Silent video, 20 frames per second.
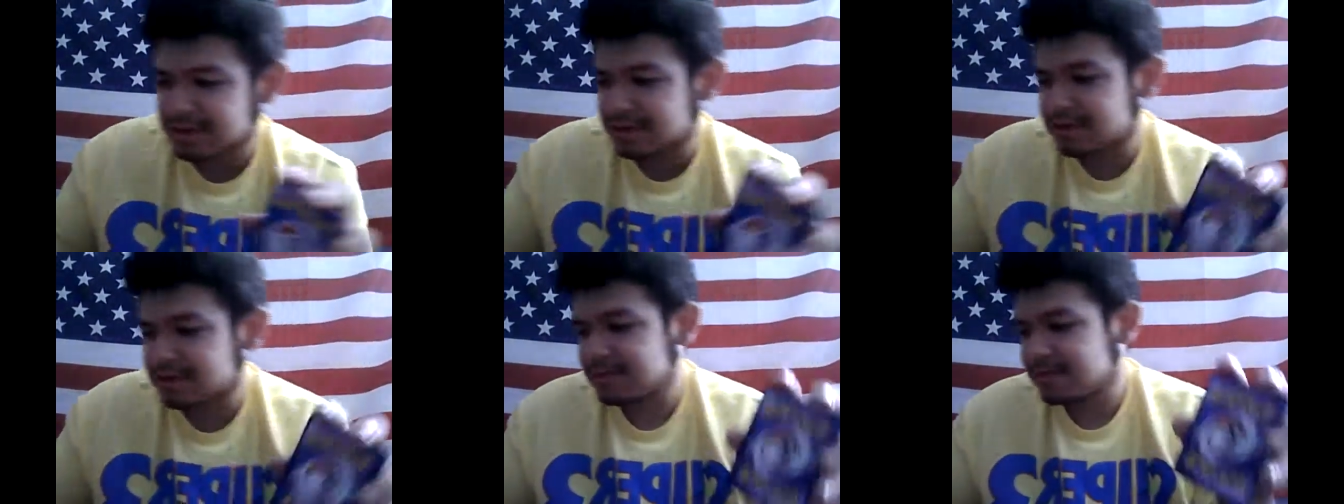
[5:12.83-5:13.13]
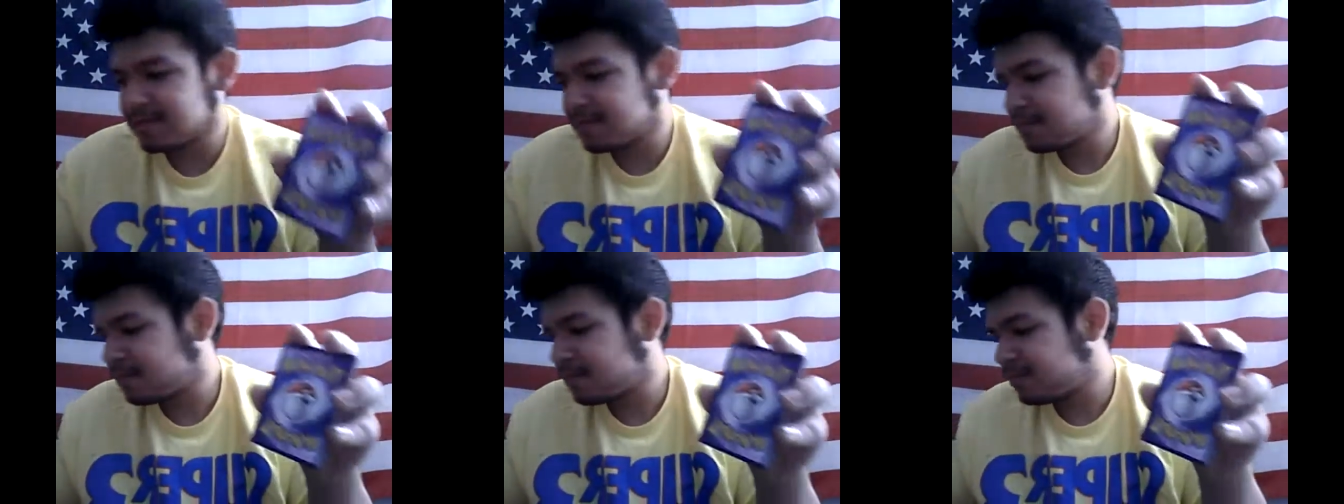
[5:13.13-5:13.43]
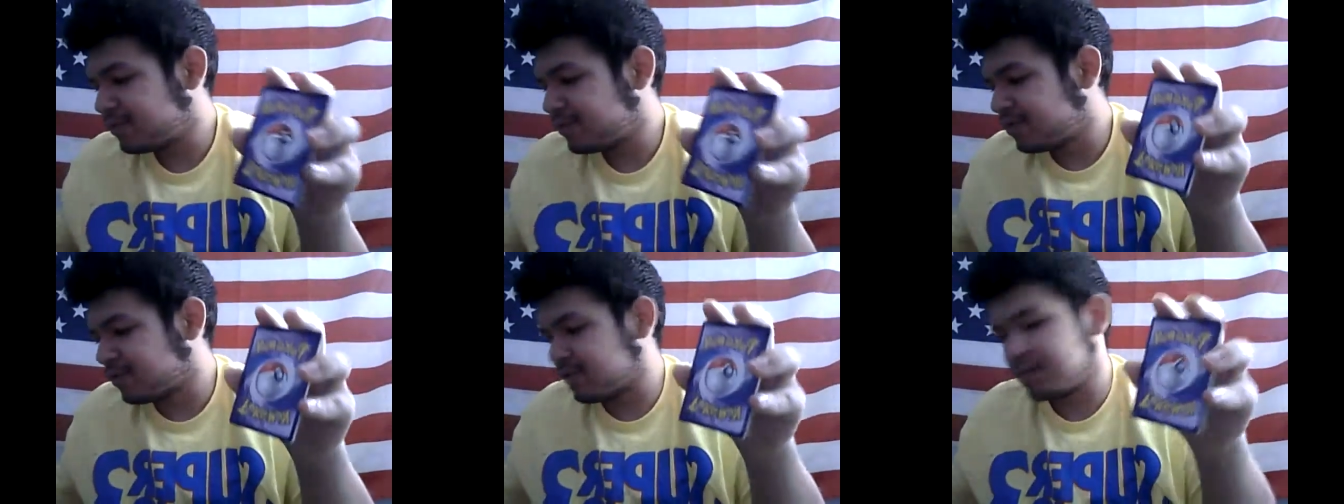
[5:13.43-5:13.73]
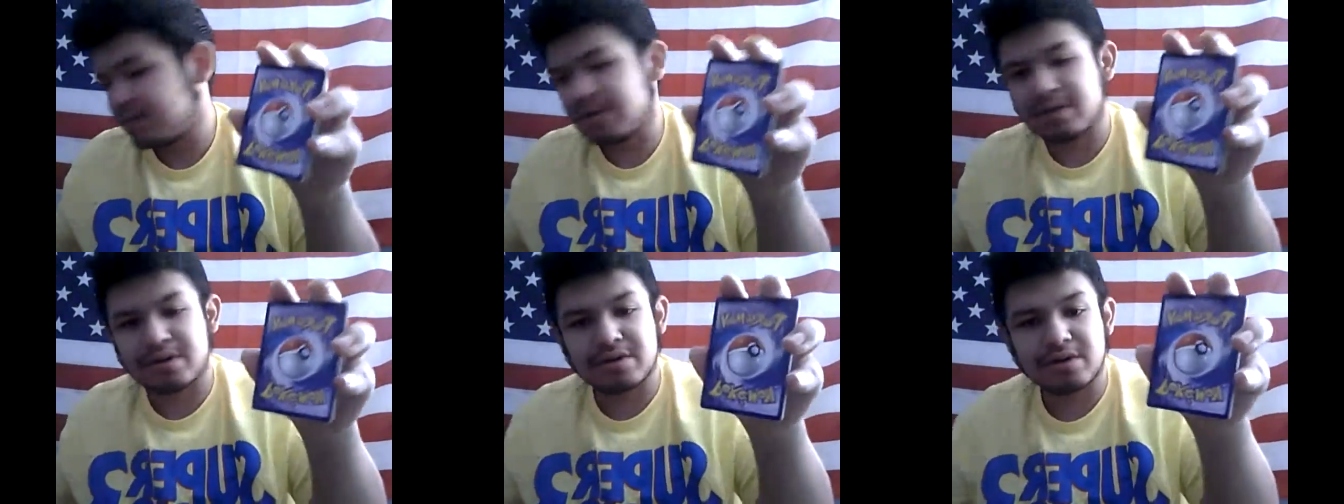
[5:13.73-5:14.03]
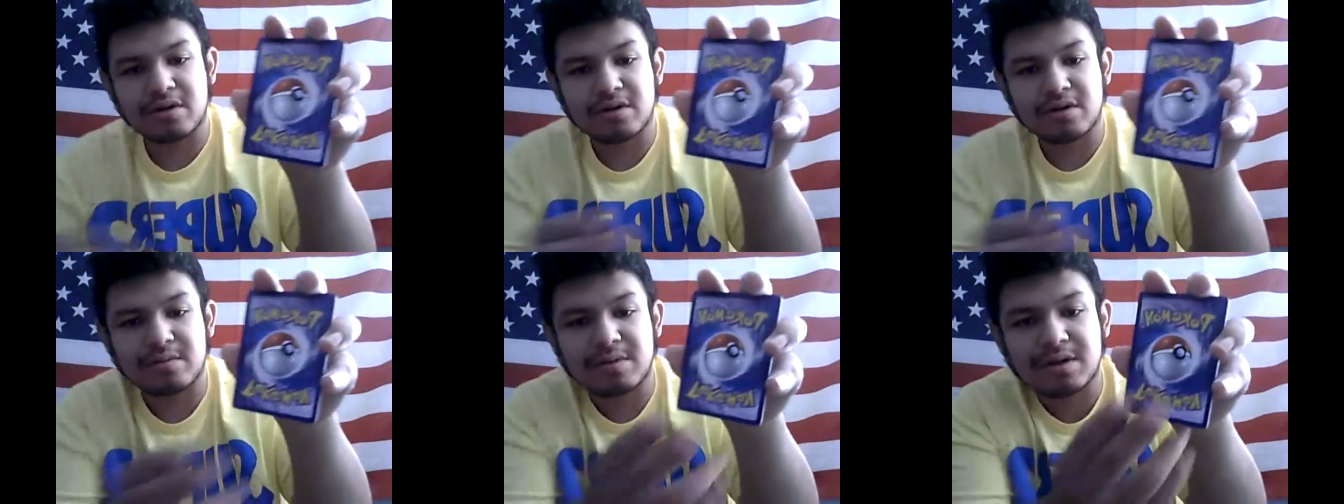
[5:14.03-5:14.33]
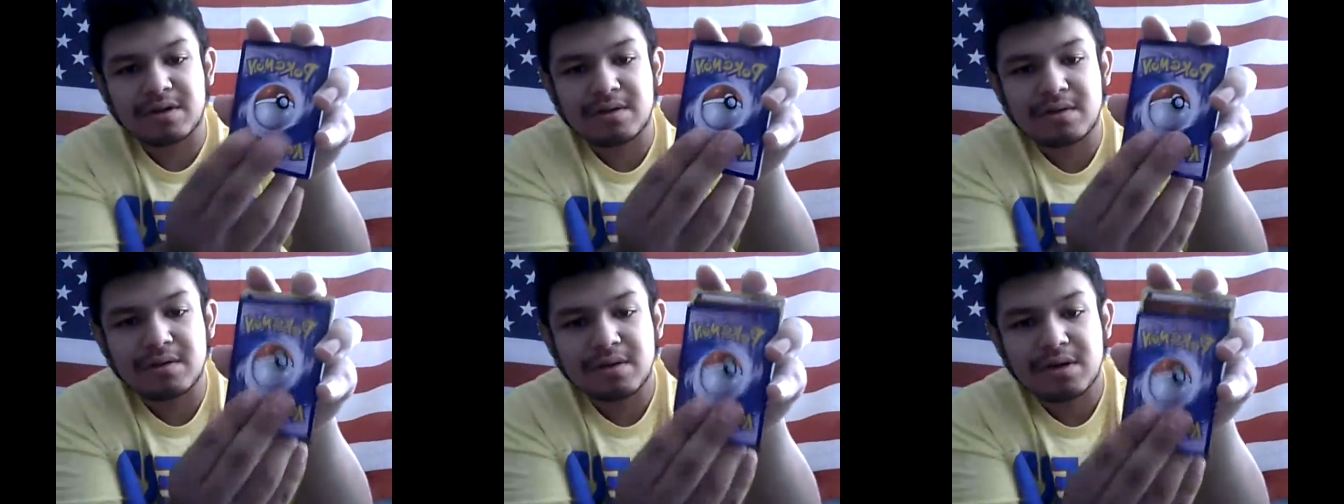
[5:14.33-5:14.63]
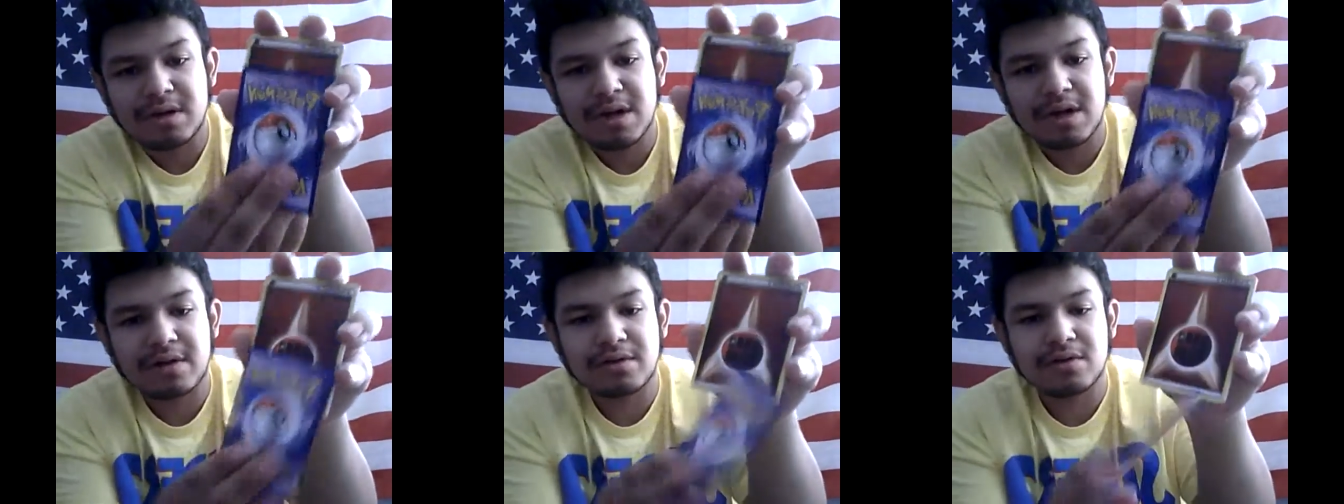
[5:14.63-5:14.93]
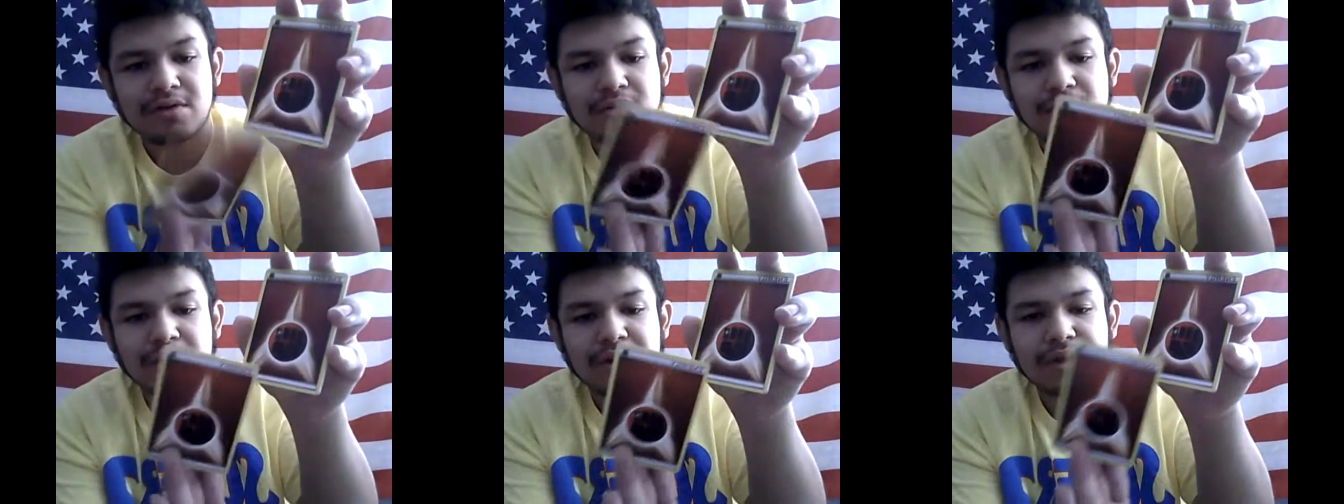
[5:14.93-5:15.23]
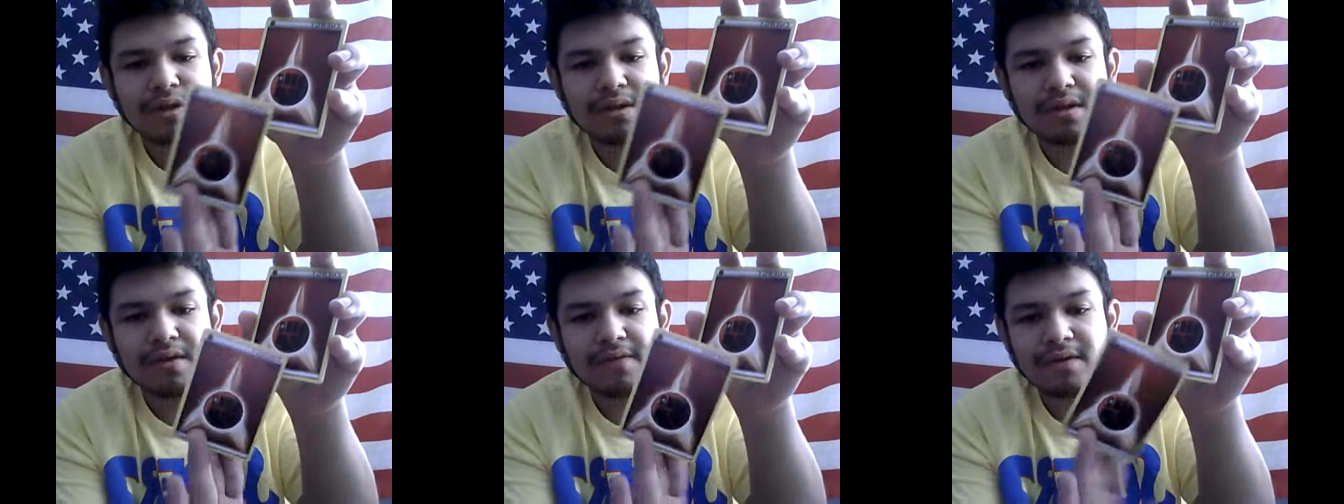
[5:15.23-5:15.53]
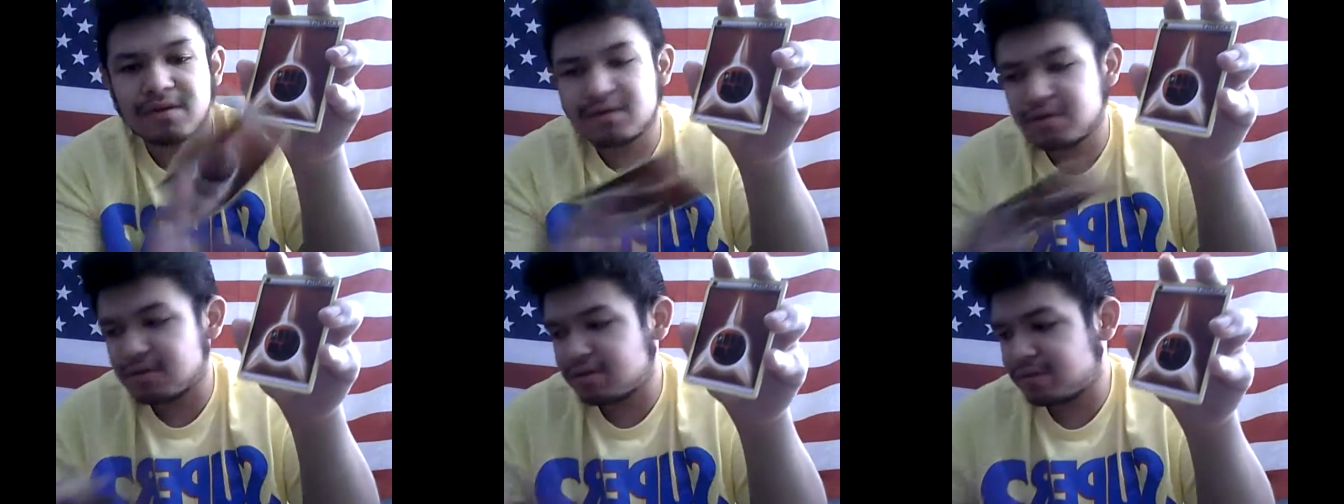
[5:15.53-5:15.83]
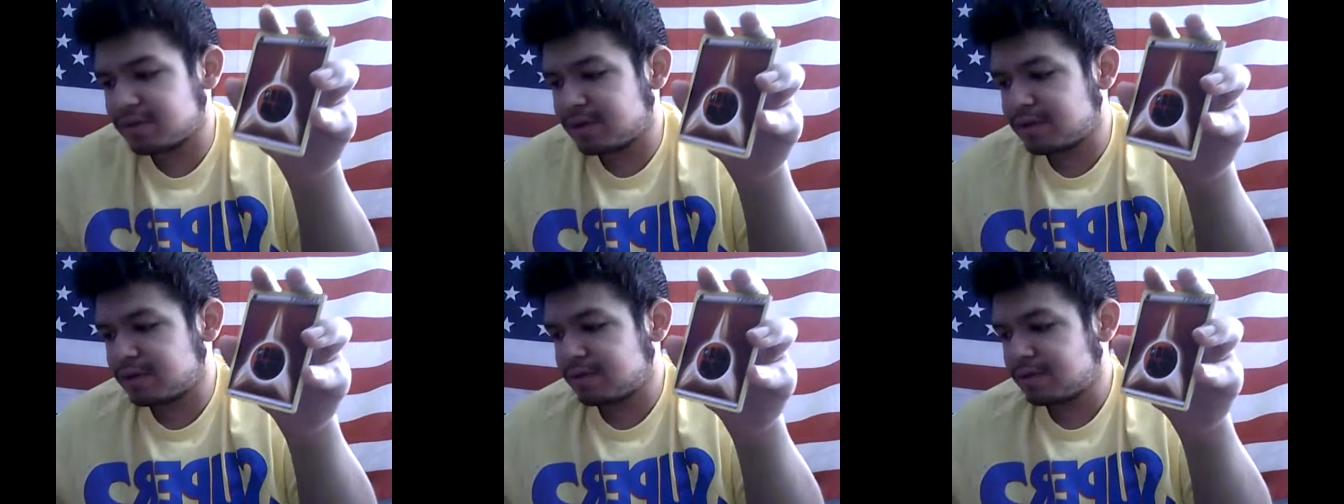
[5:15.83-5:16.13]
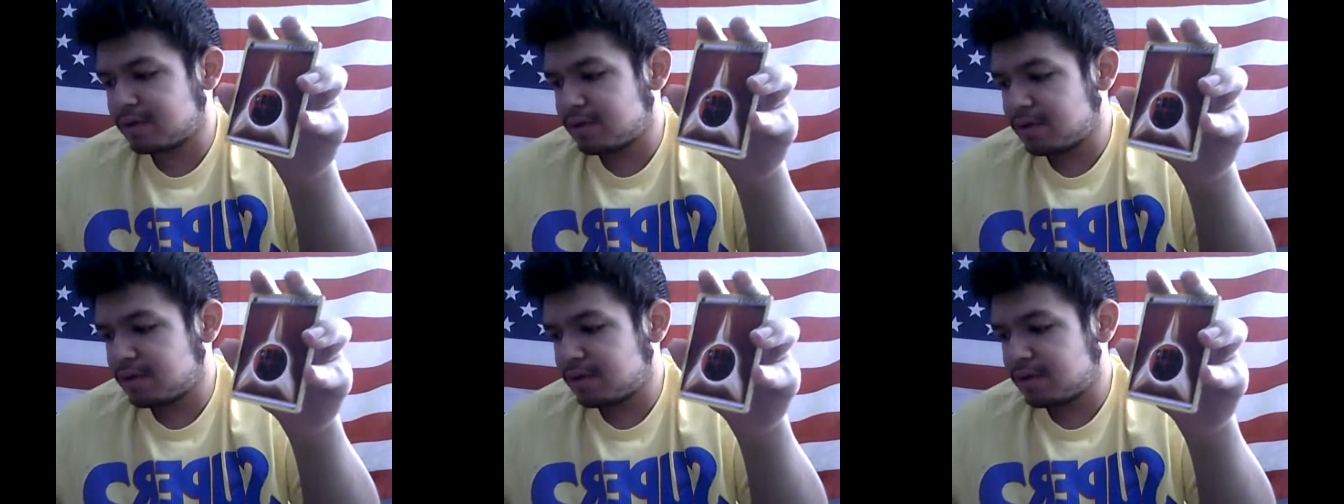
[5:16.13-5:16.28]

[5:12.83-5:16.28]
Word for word: it's used in a tournament. I don't know why they give these to me.